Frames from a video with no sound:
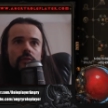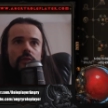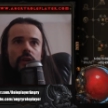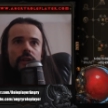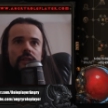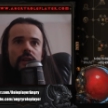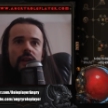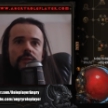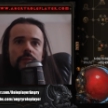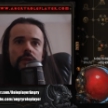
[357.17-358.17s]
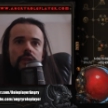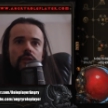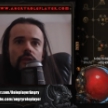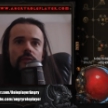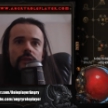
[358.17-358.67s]
cast speed,
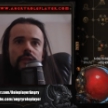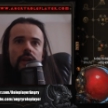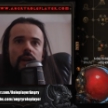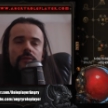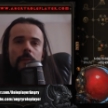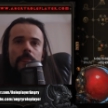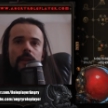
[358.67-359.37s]
all of that stuff.